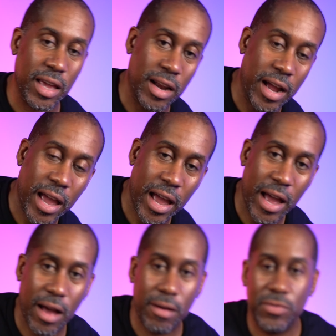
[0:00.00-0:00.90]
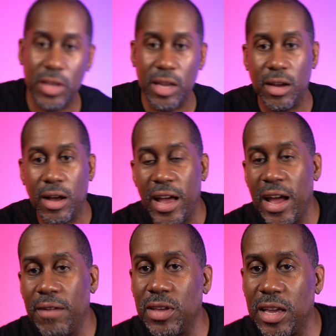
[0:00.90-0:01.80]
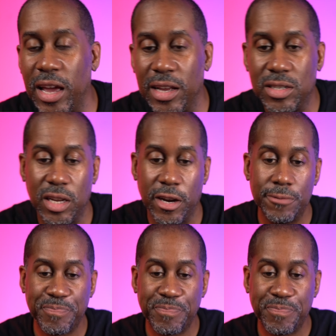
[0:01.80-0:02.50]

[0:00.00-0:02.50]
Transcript: and I have the uh, I have the case here.